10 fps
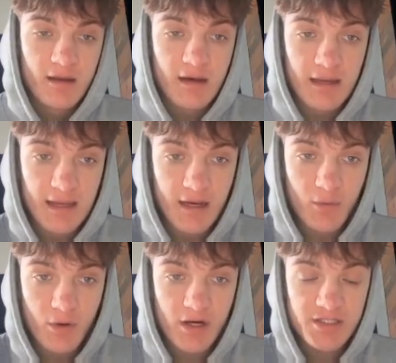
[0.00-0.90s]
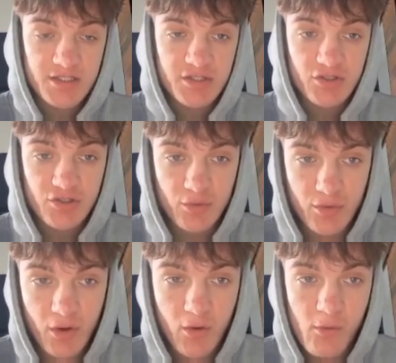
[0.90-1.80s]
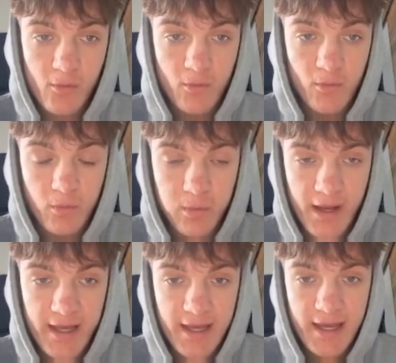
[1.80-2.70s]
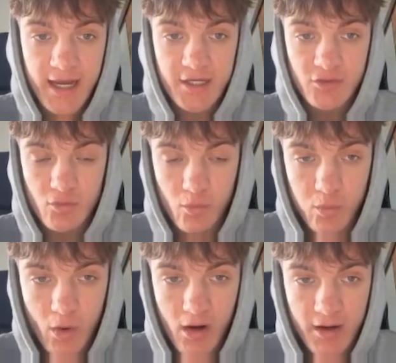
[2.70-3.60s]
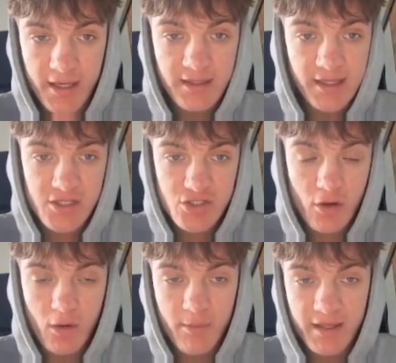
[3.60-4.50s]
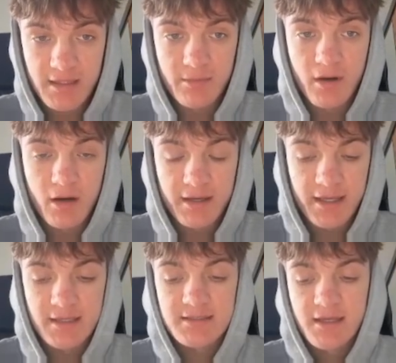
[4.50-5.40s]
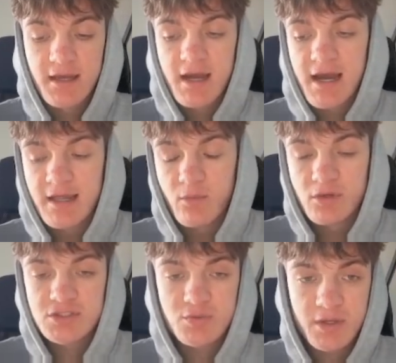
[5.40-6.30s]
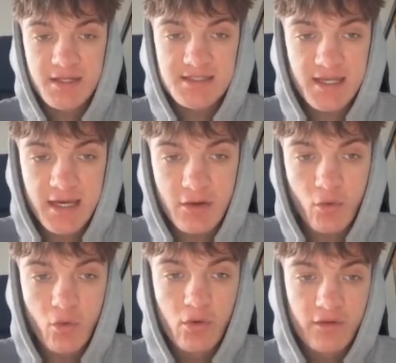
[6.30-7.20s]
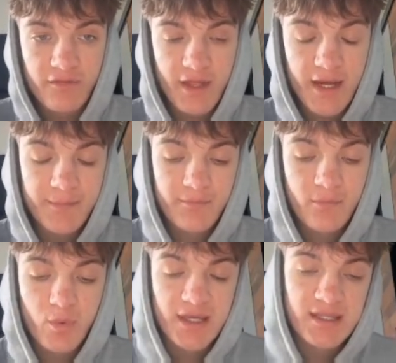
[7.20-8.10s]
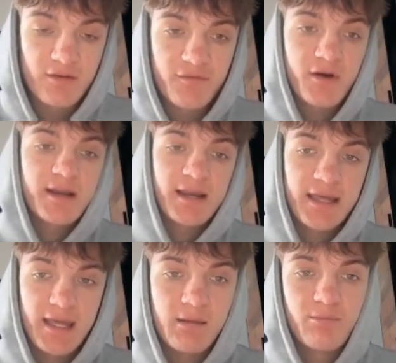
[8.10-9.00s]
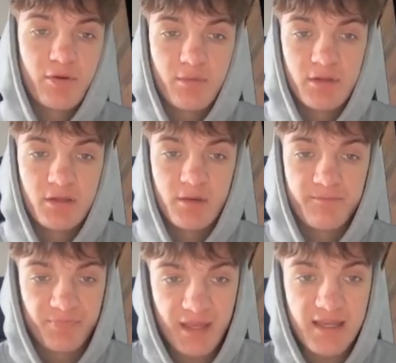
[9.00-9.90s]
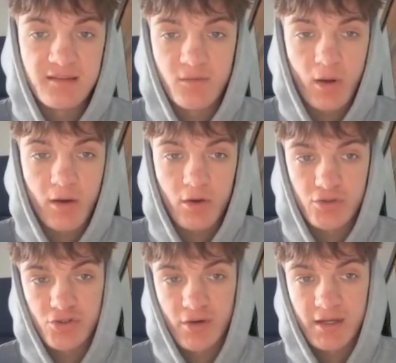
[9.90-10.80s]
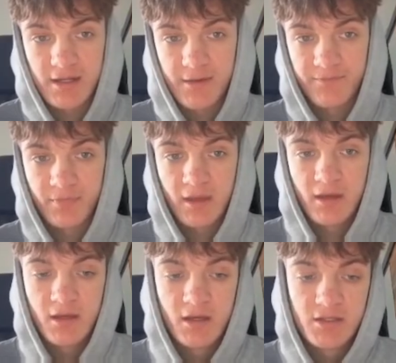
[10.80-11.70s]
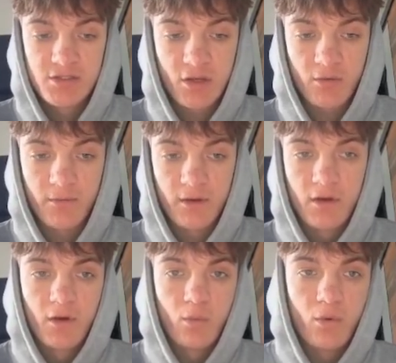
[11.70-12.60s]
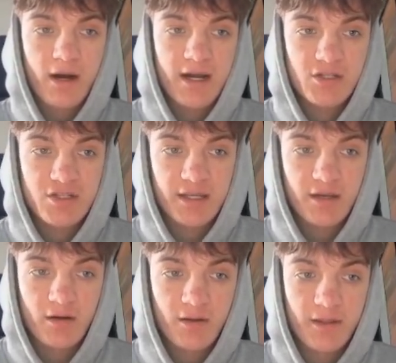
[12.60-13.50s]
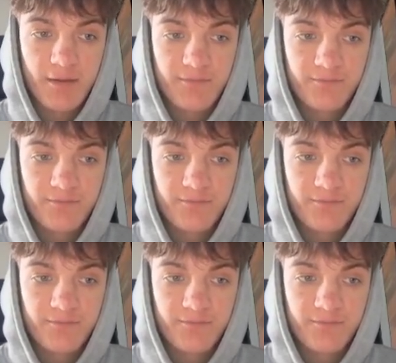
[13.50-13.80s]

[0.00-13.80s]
allow us to know where and why they show up in the market. And once we understand all of that, we can then finally implement them into our own trading. So, what actually are they?